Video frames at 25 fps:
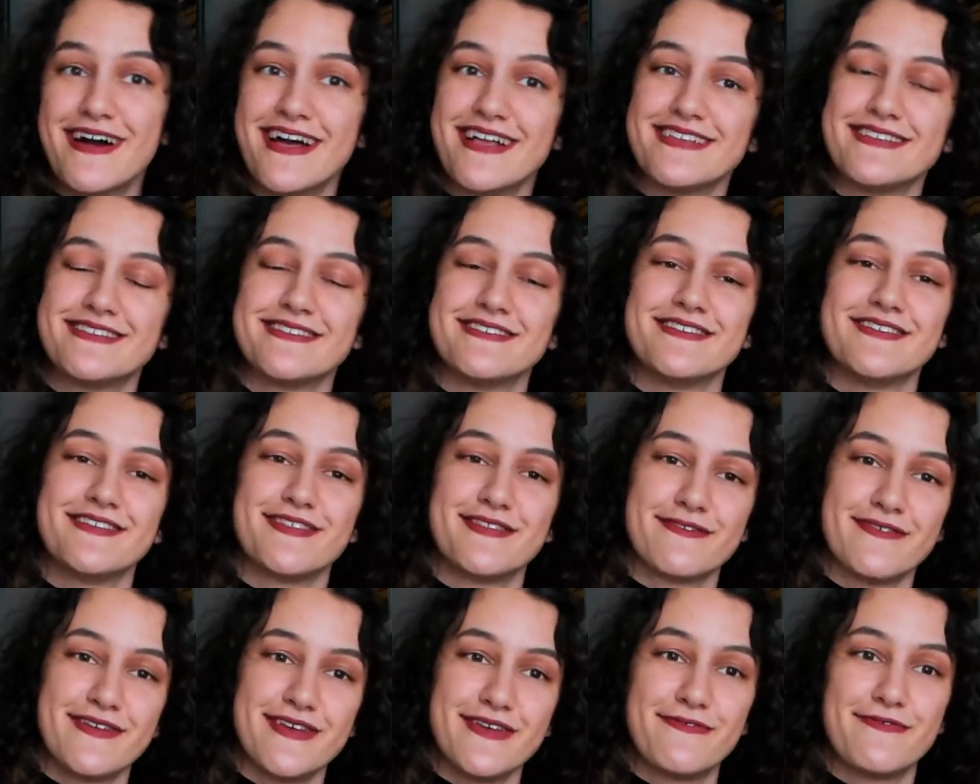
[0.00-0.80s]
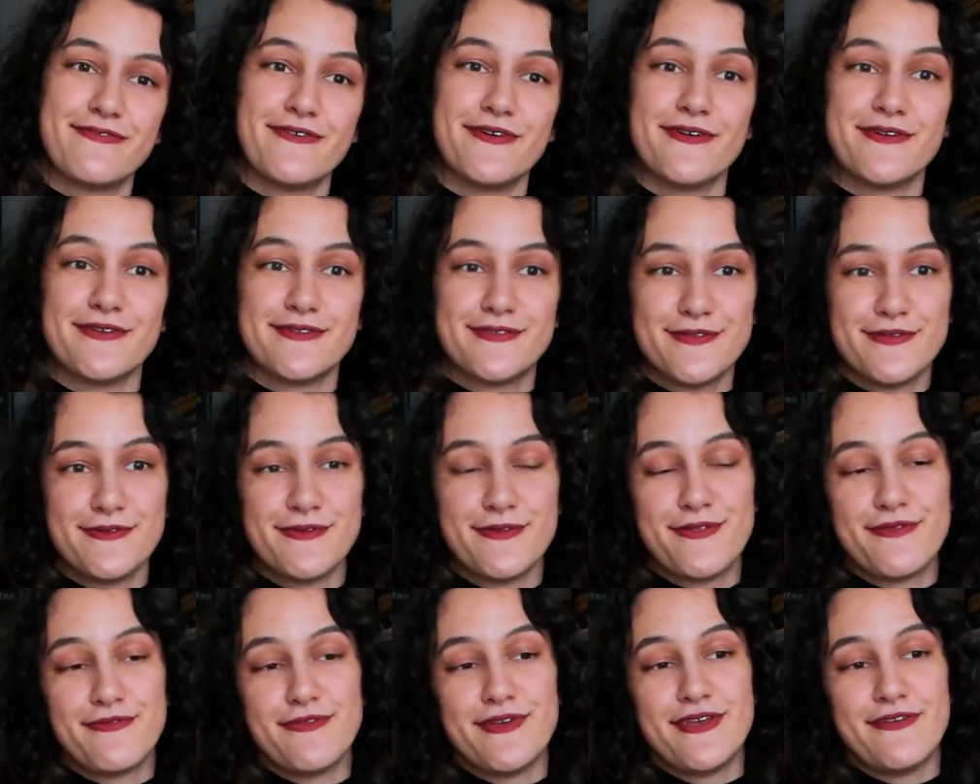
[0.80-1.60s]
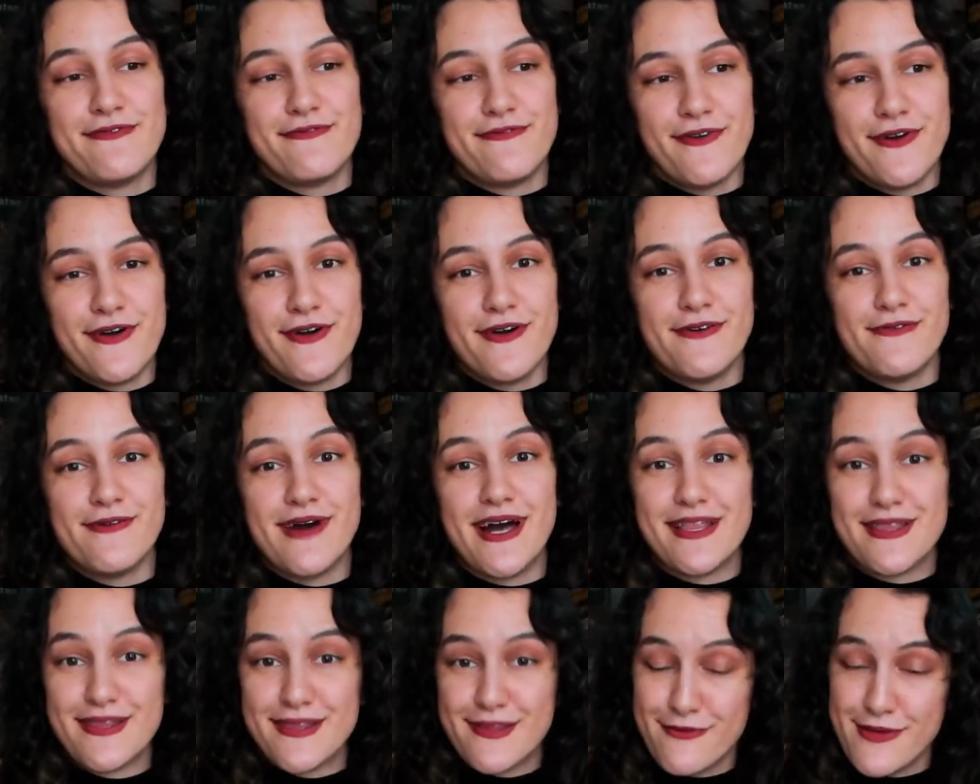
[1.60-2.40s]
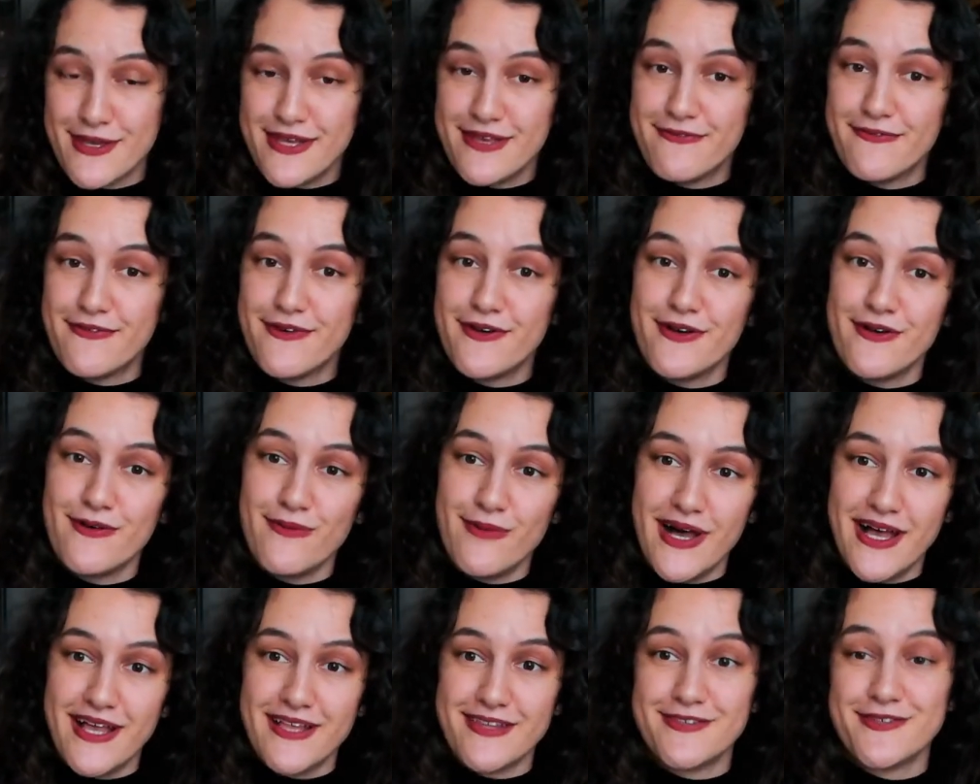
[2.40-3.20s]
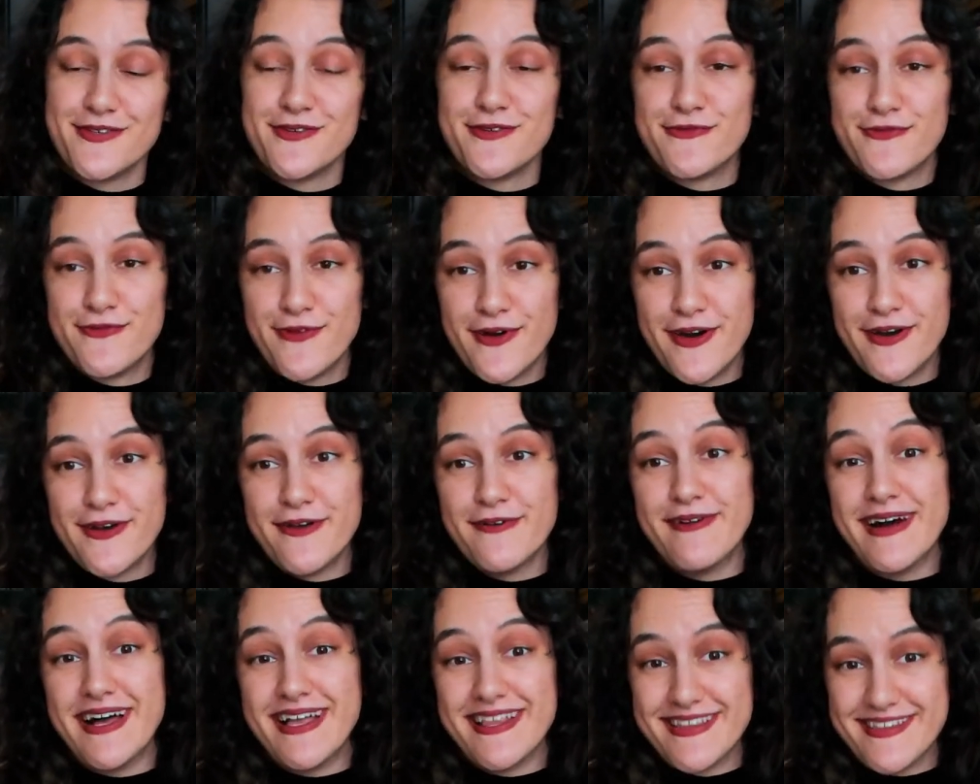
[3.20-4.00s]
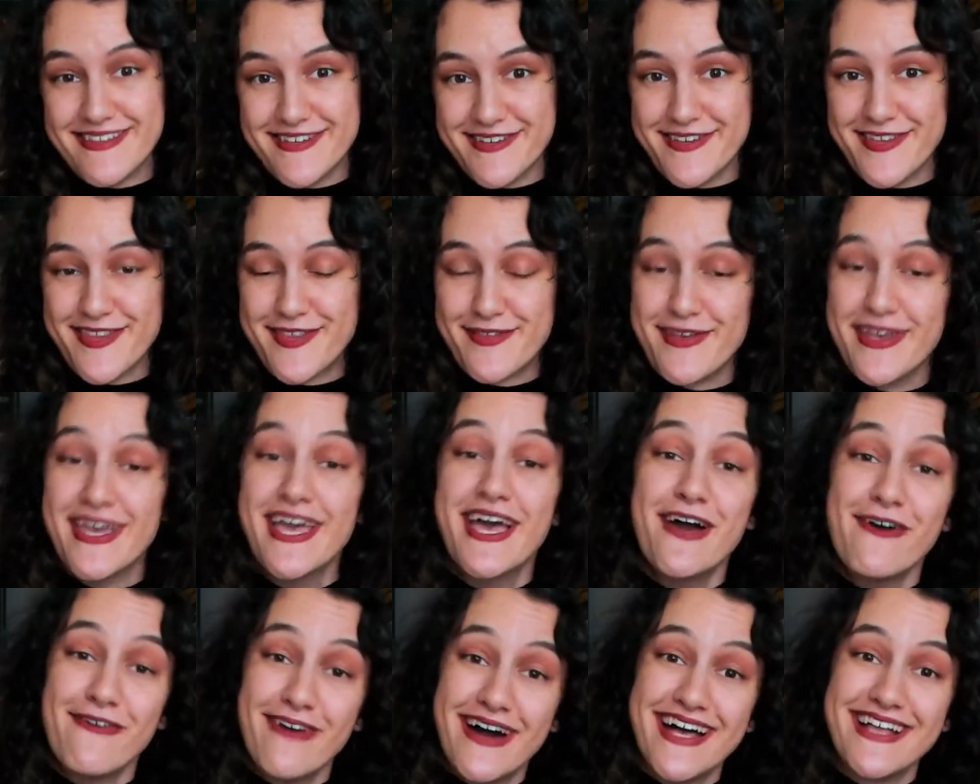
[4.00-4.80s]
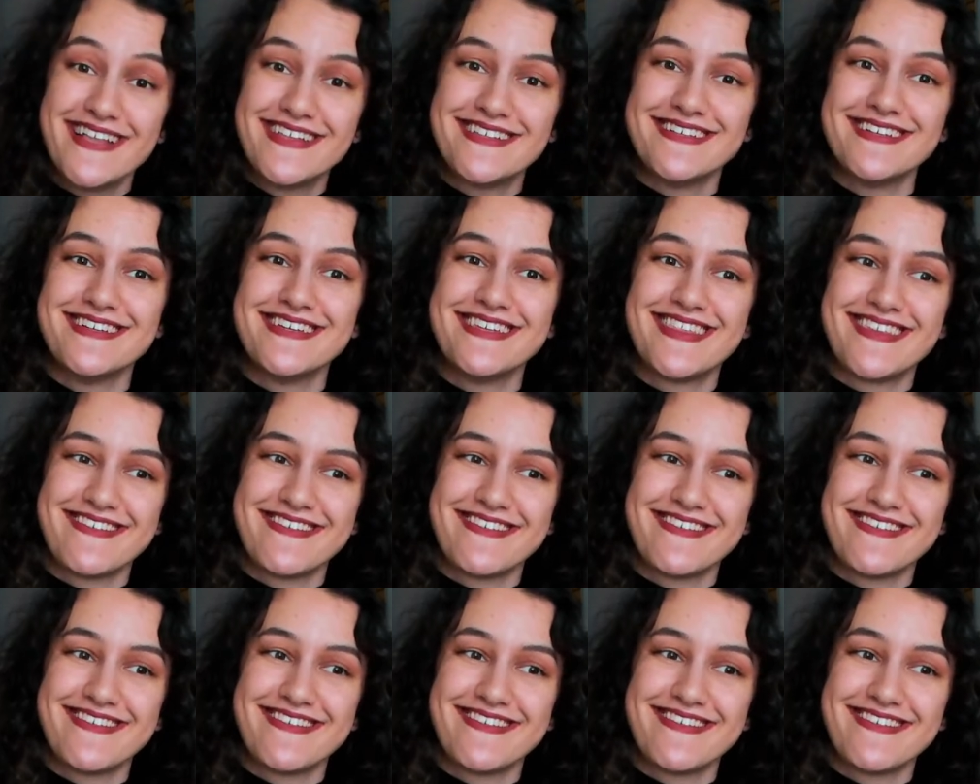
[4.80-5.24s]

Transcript: 1, 2, 3, 4, 2, 3, 4, 1, 3, 4, 1, 2, 4, 1, 2, 3, 1, 2,